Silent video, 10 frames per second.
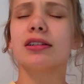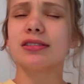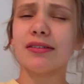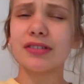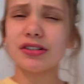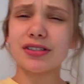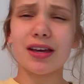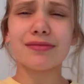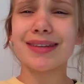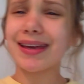loving
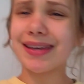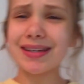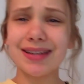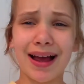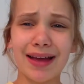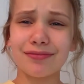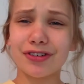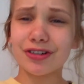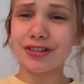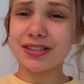yourself, taking time
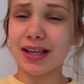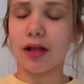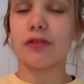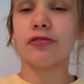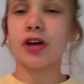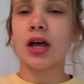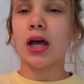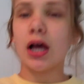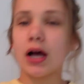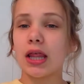for yourself
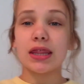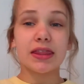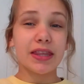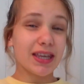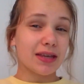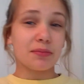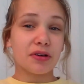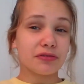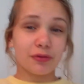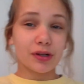theme
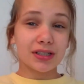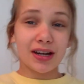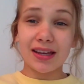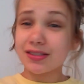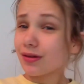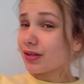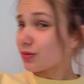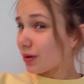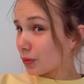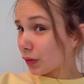for tonight. So that's
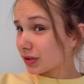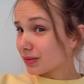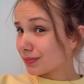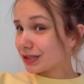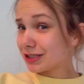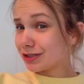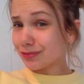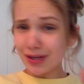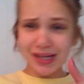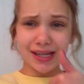what I'm going to be
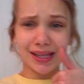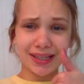doing.